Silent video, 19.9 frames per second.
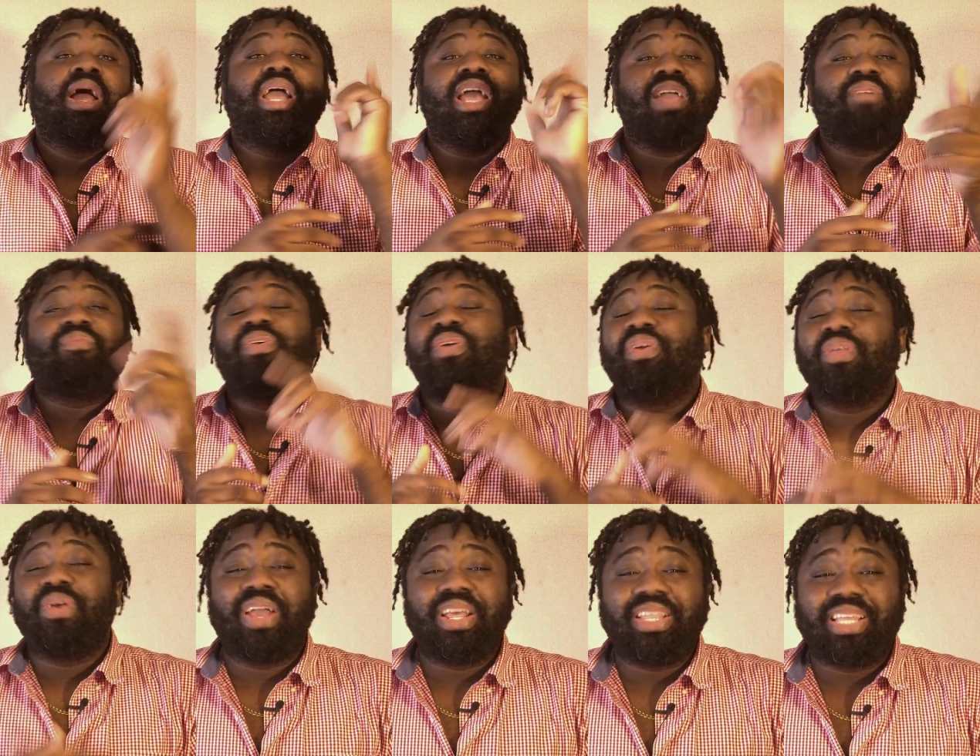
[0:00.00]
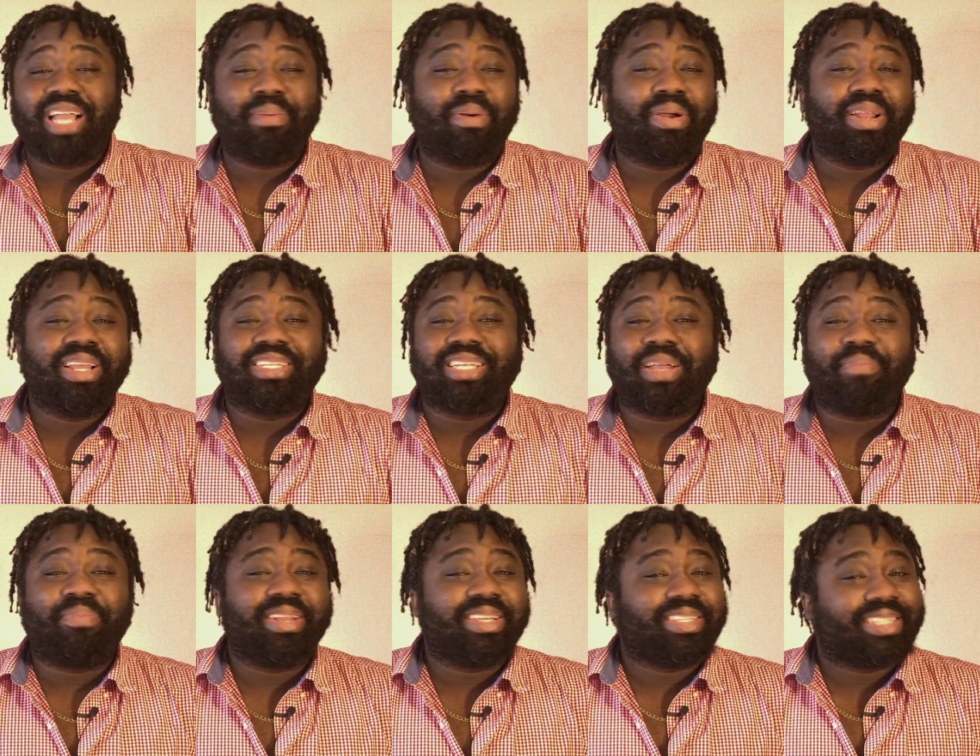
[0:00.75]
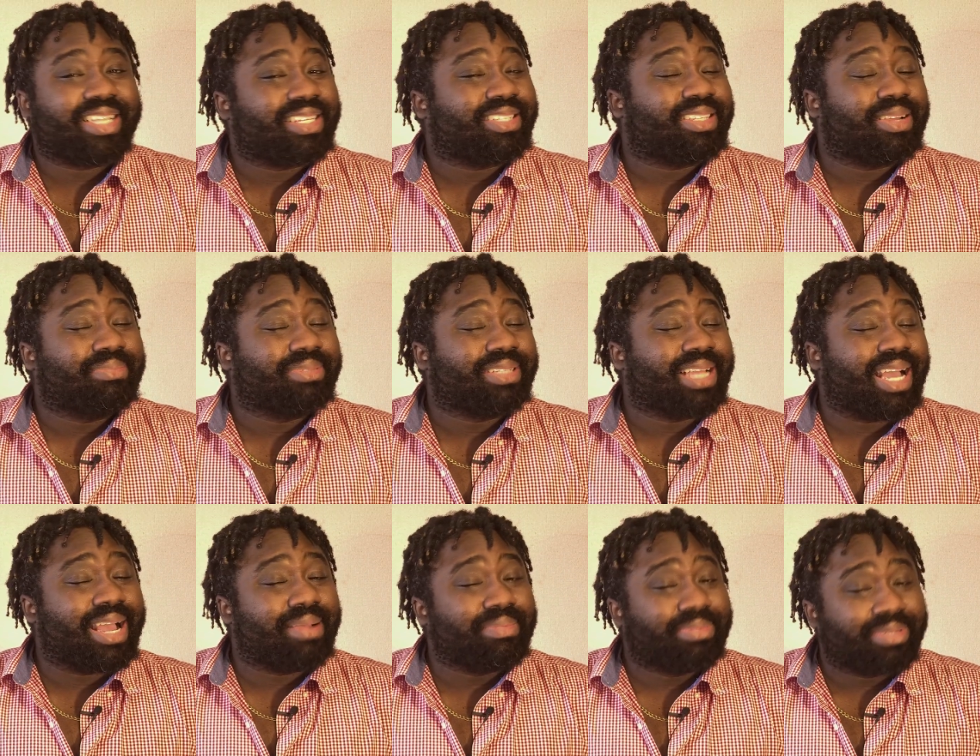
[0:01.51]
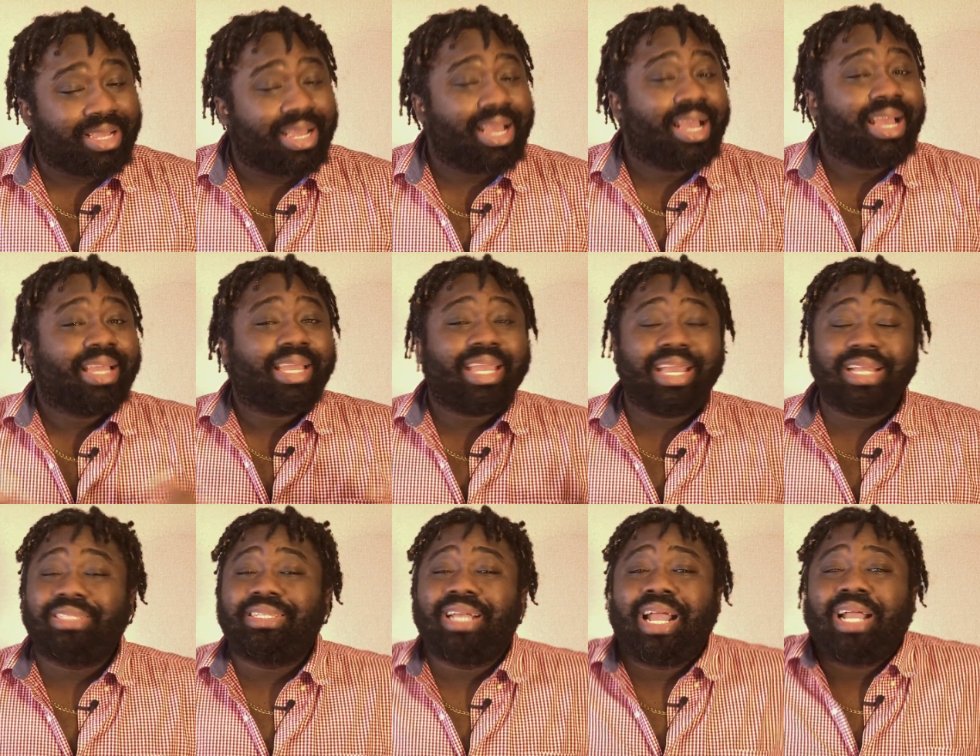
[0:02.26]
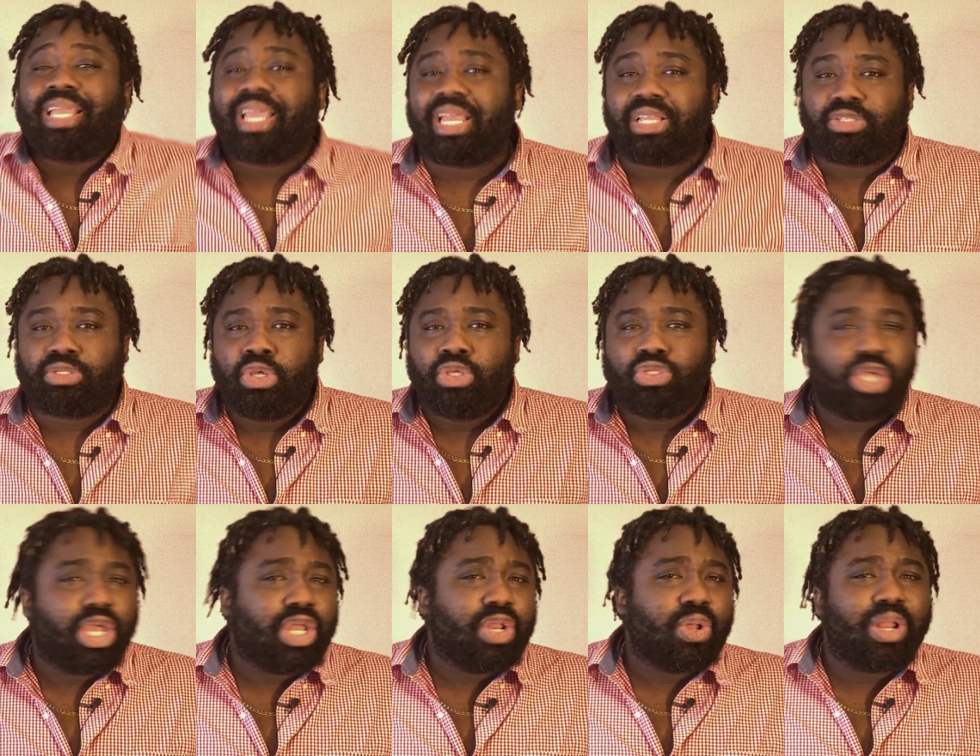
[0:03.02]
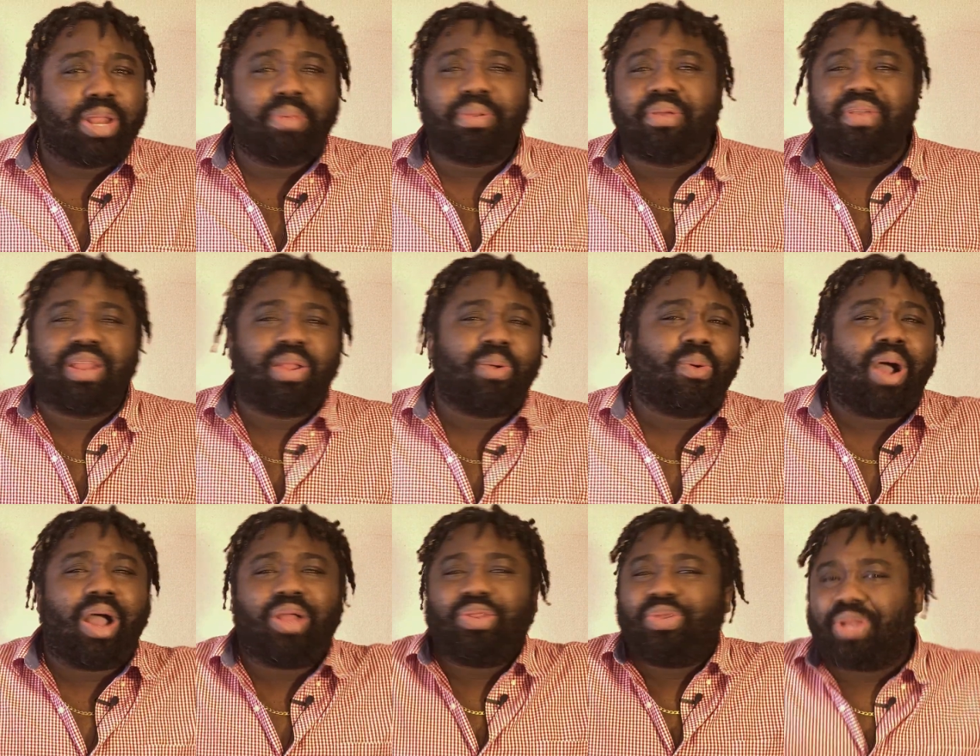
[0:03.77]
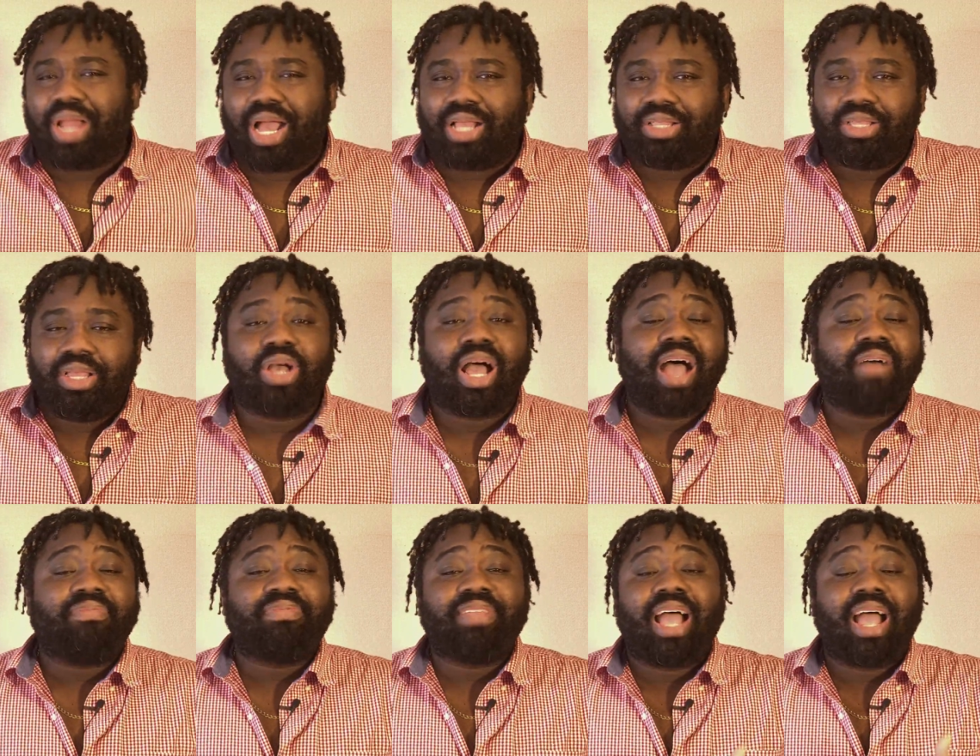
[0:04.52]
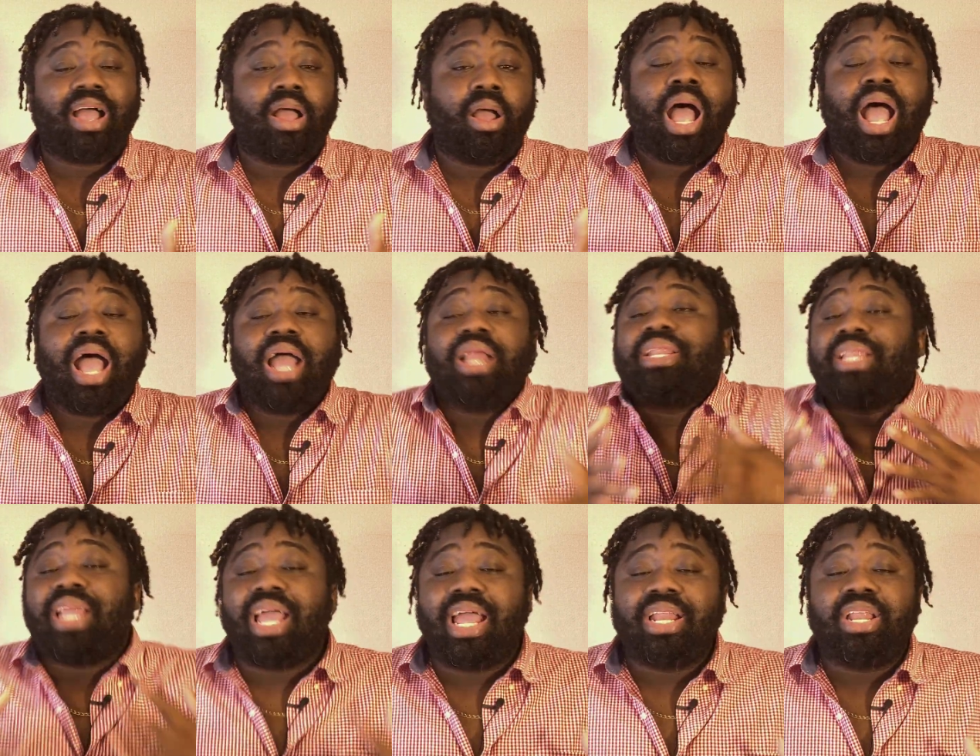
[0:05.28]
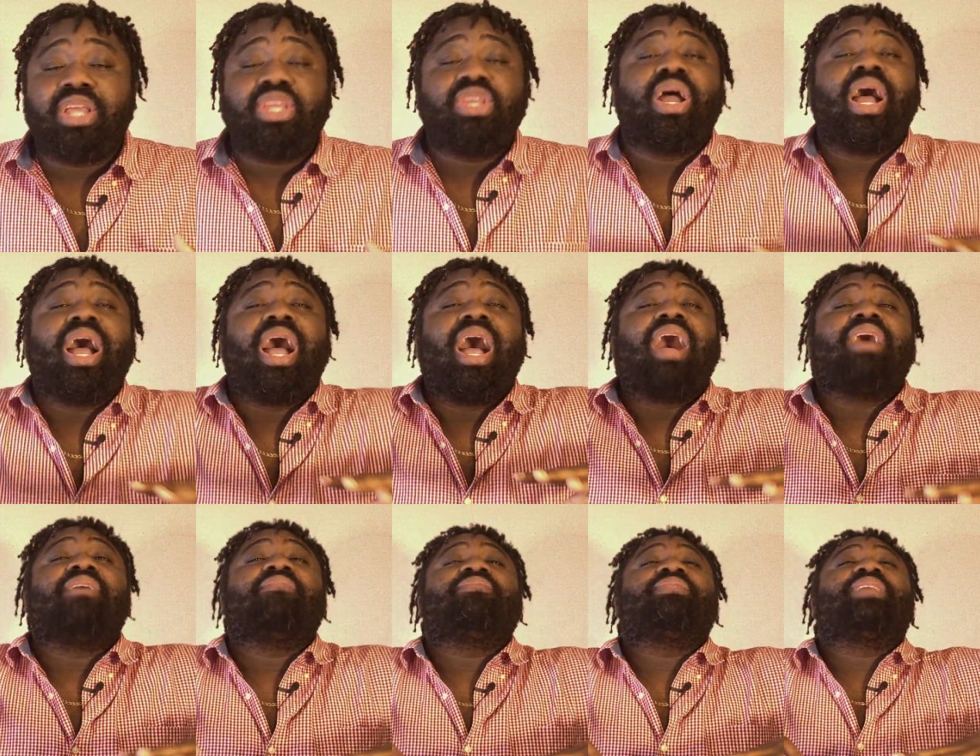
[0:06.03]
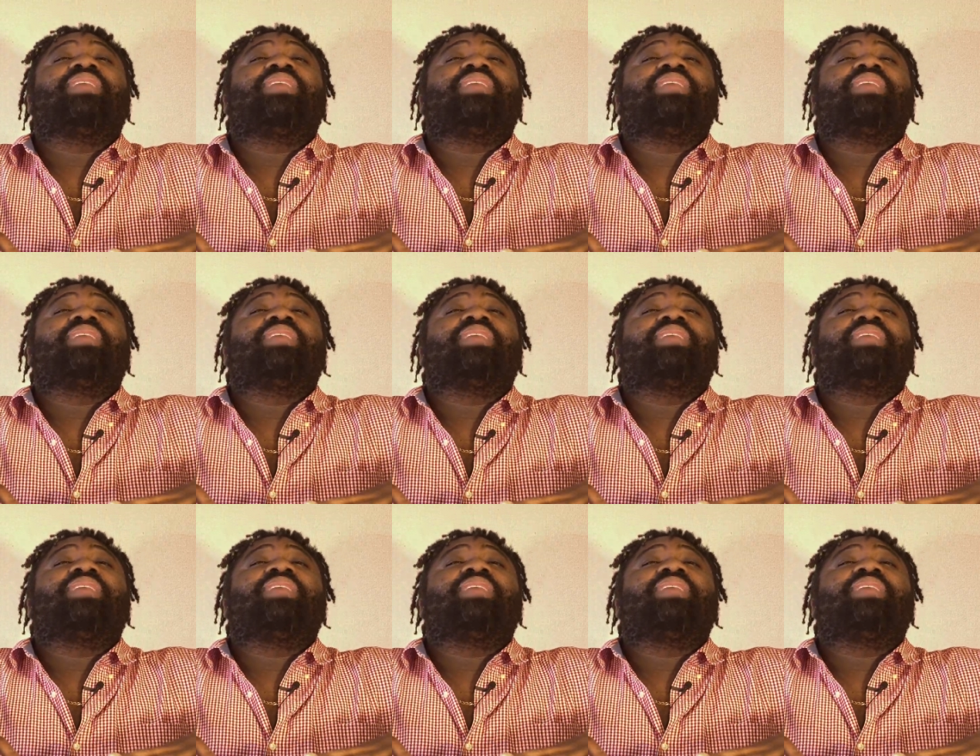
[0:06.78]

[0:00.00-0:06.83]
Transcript: If you know anything about these Japanese kids, sometimes kids are kids, so you know them, they really want to do that. And then you have